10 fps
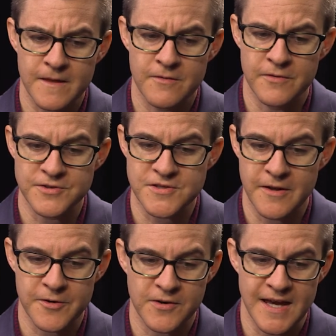There's
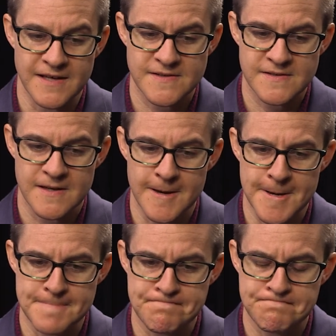another case
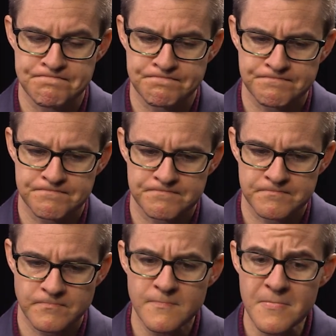
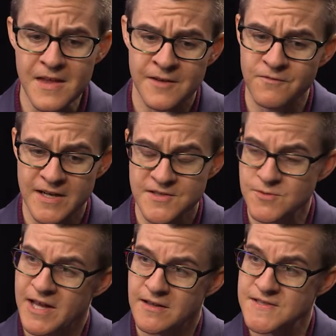in Venezuela.